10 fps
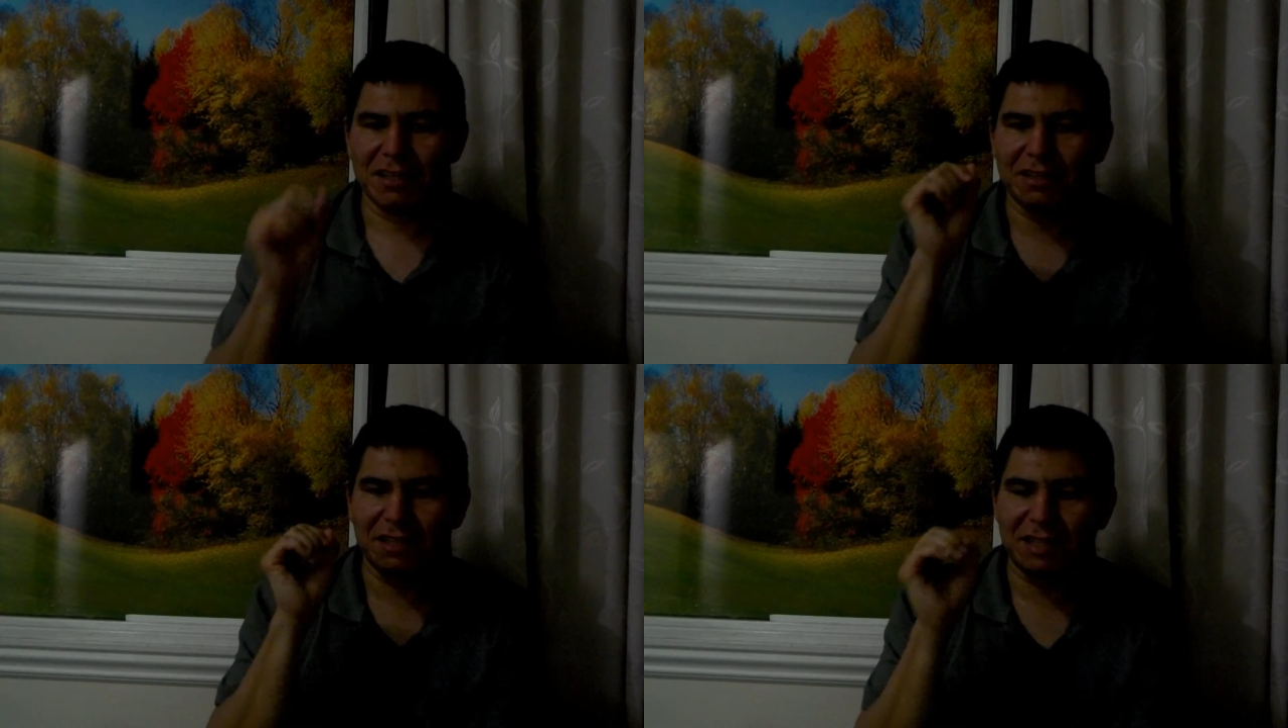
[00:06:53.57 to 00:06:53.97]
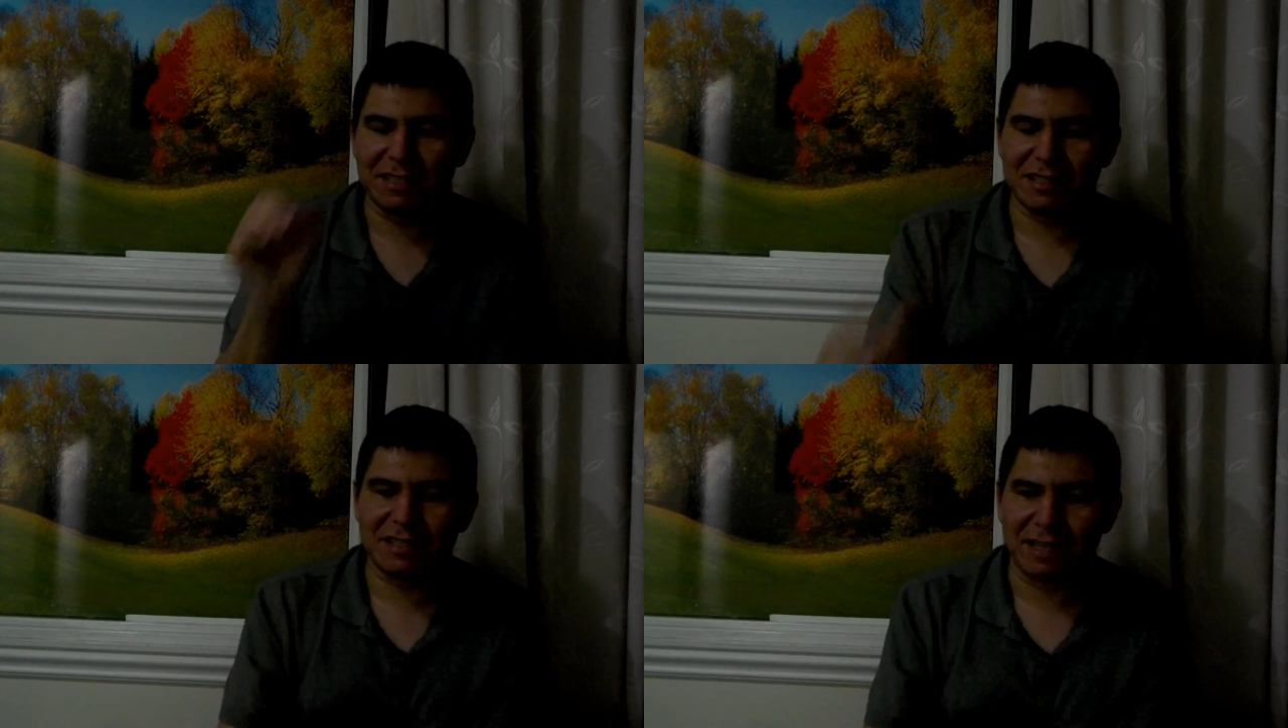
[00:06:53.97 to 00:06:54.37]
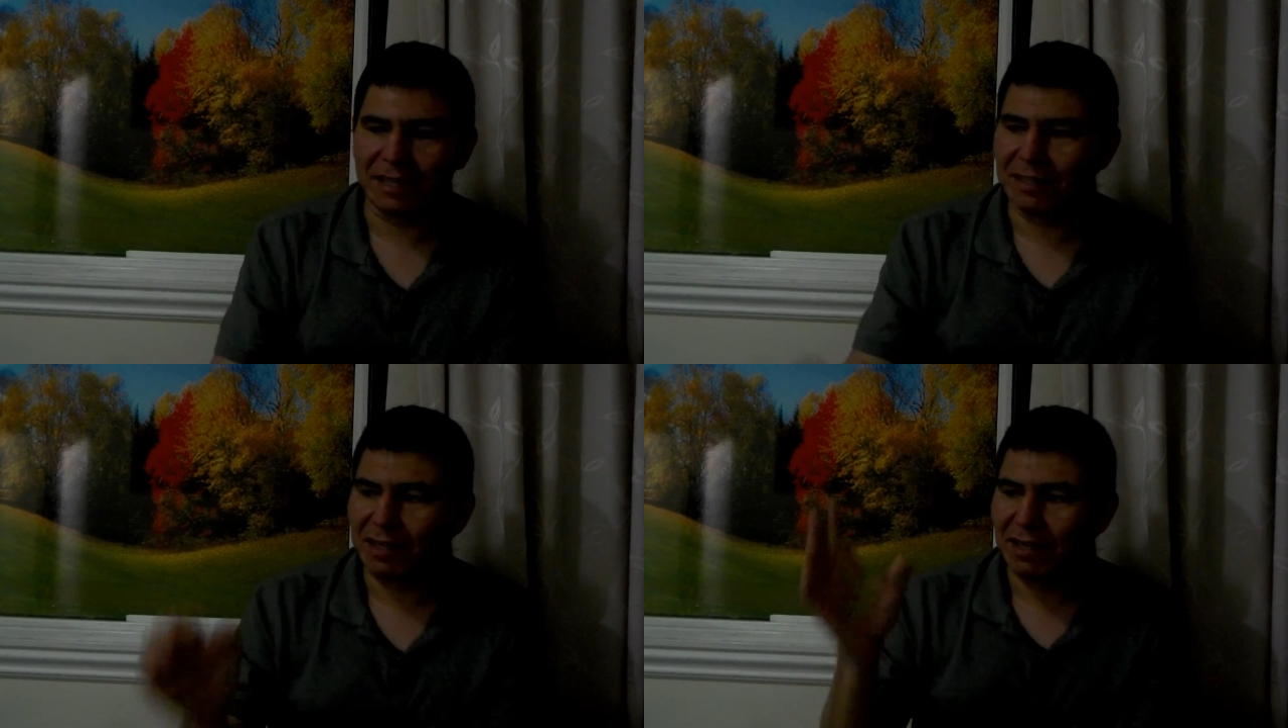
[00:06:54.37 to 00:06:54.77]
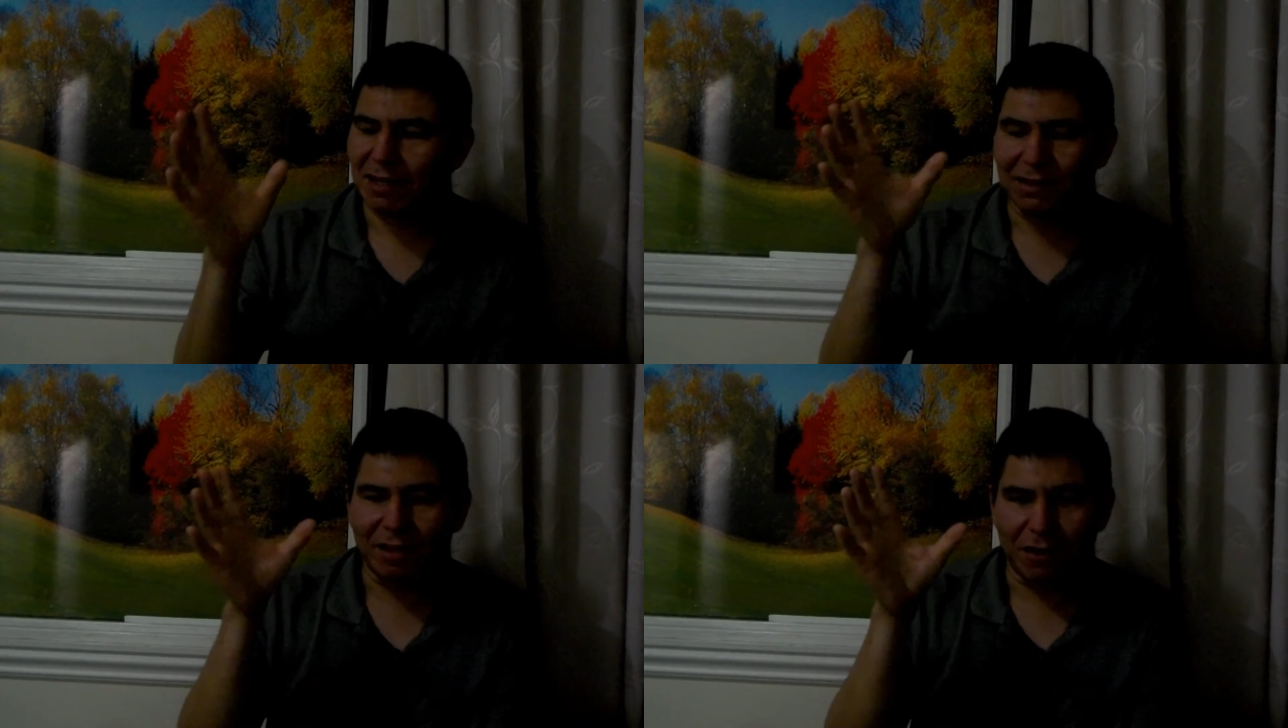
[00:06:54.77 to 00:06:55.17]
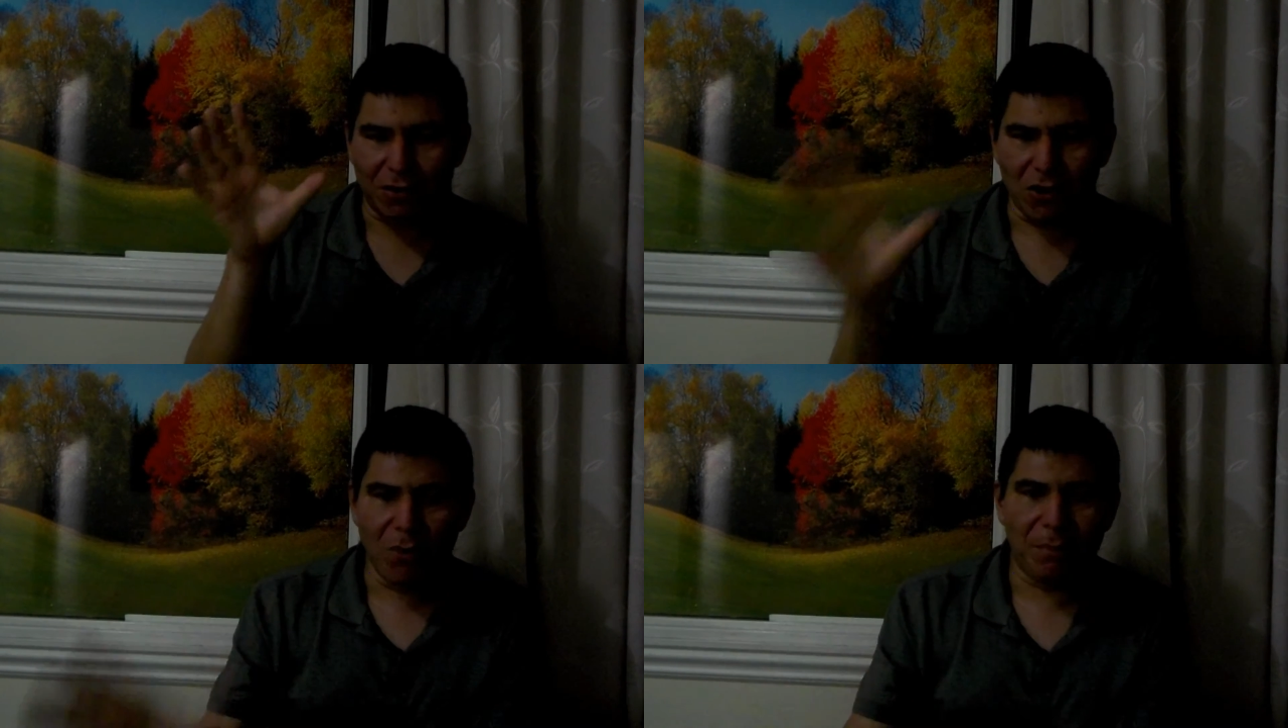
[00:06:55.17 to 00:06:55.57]
that they said that a
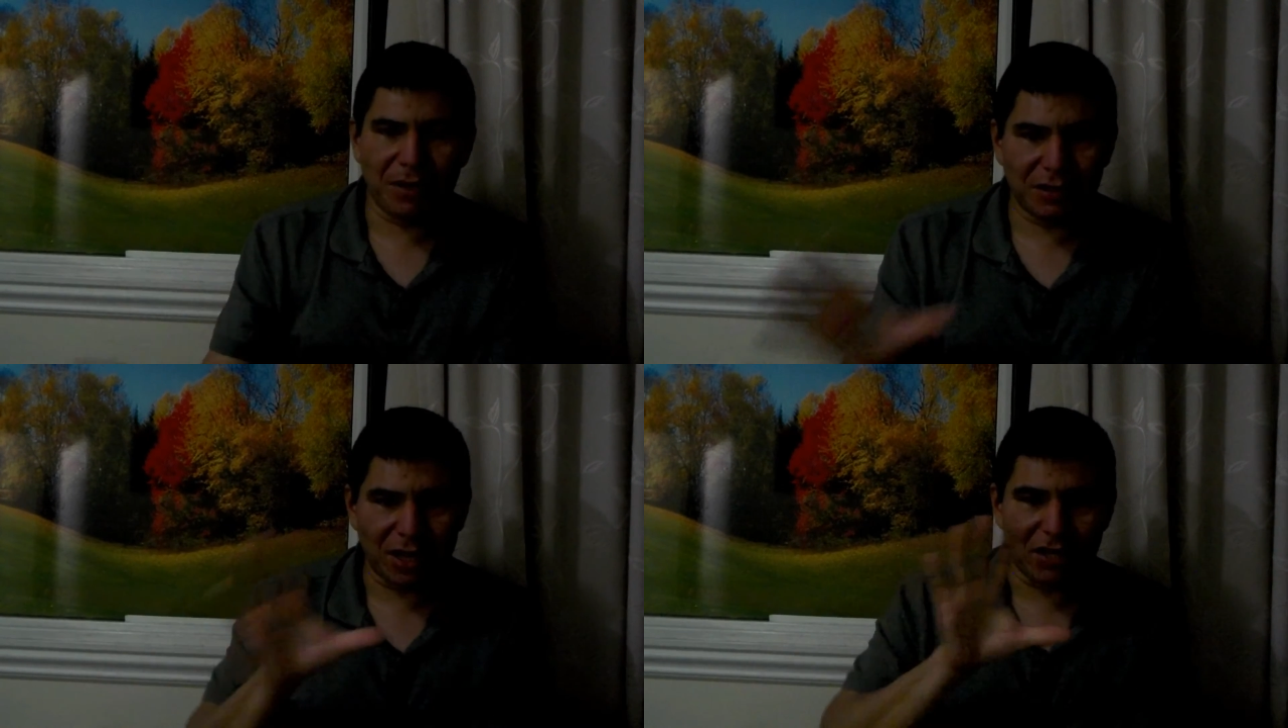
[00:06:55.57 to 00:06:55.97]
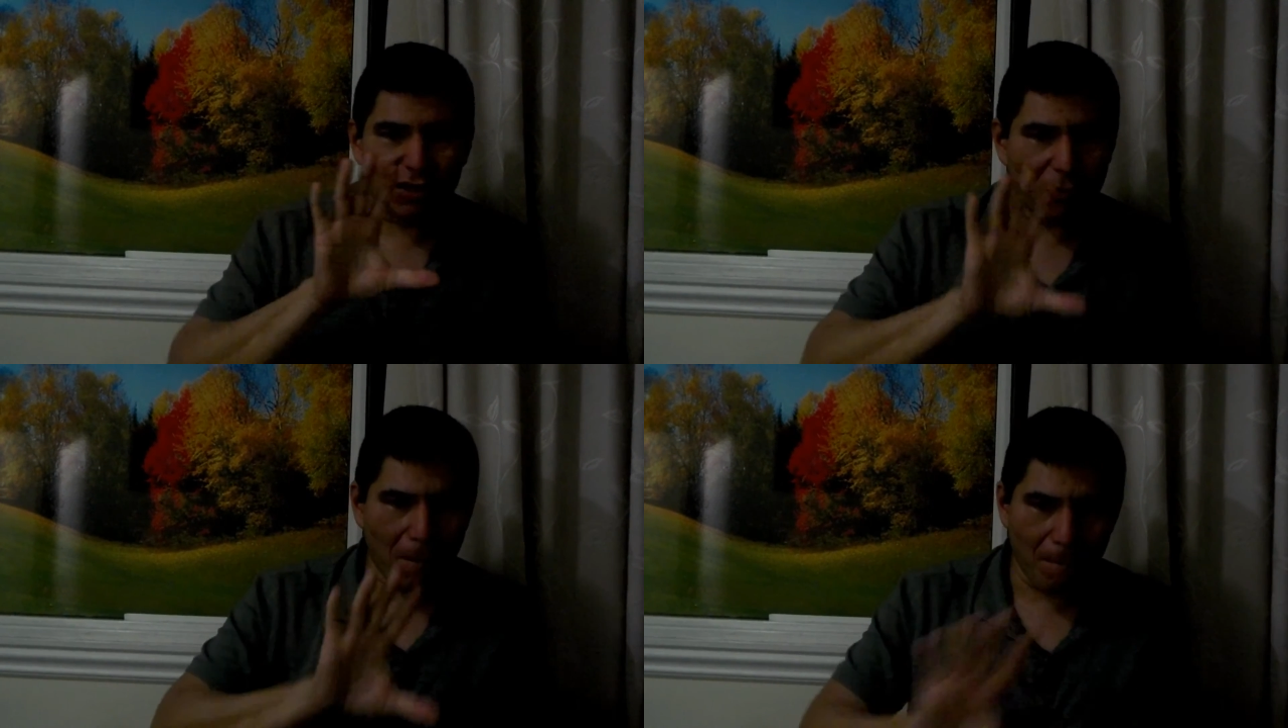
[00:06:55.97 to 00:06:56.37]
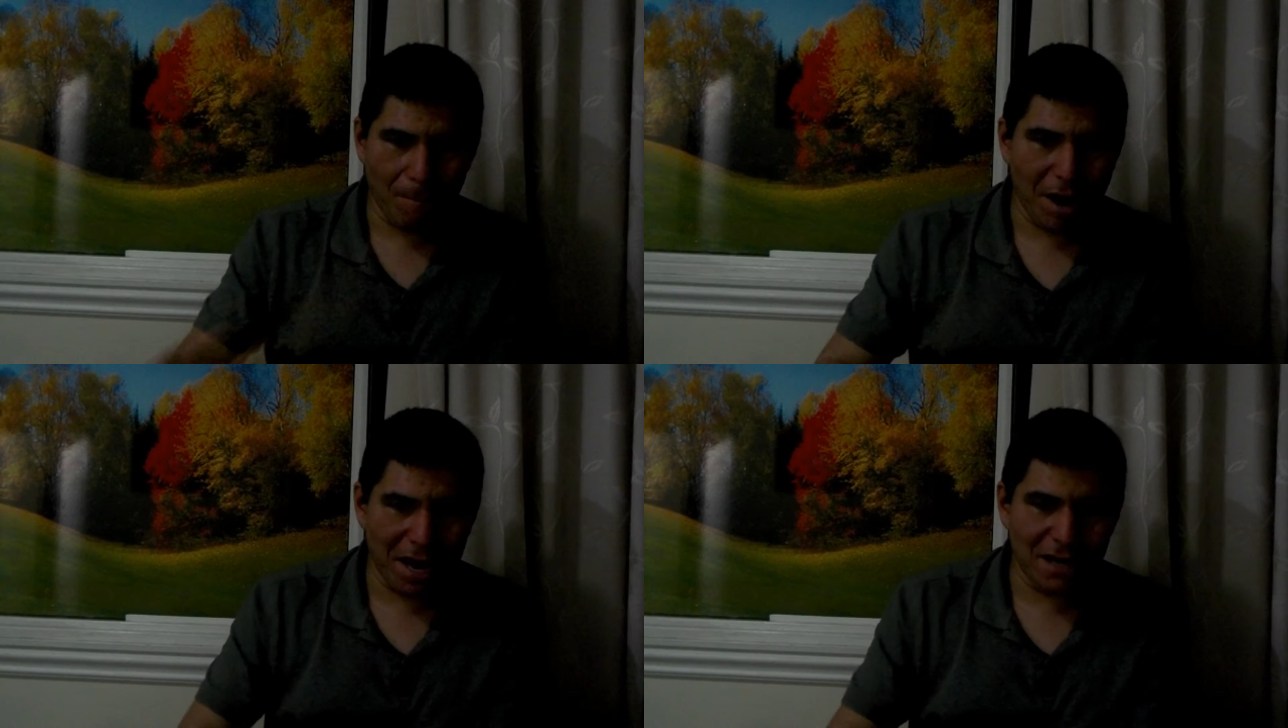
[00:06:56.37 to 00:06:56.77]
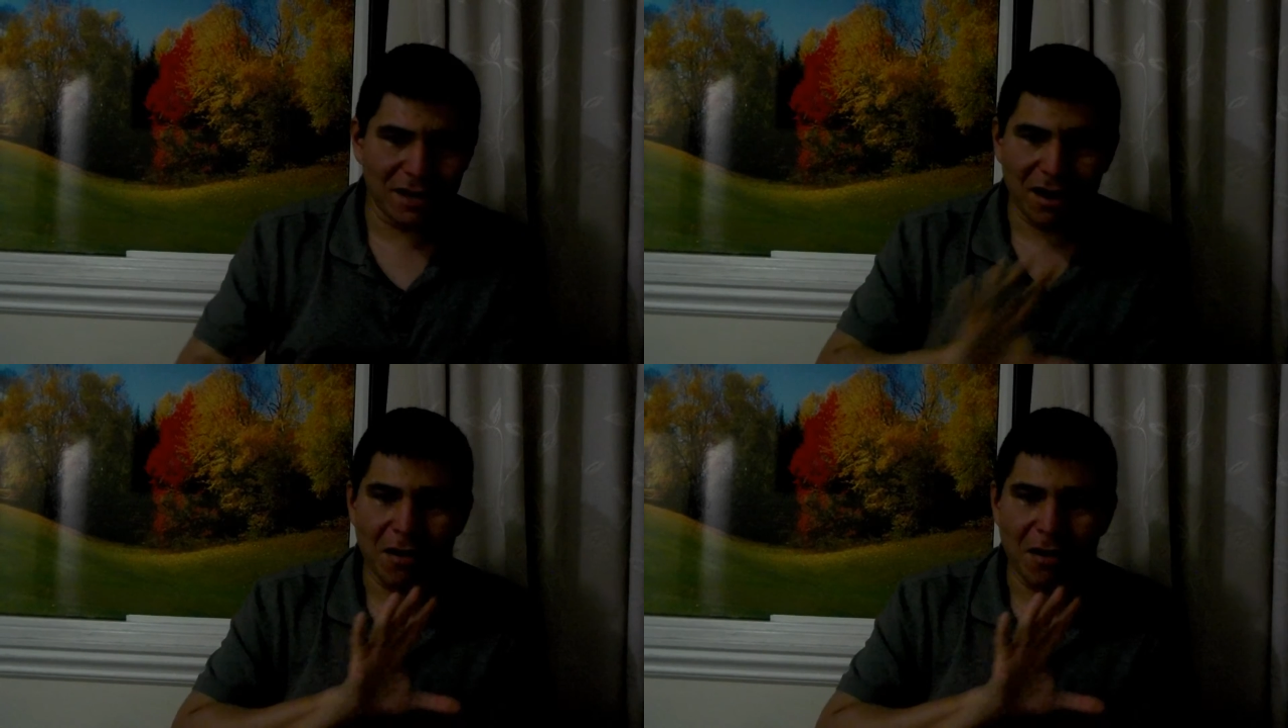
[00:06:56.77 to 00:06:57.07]
company that made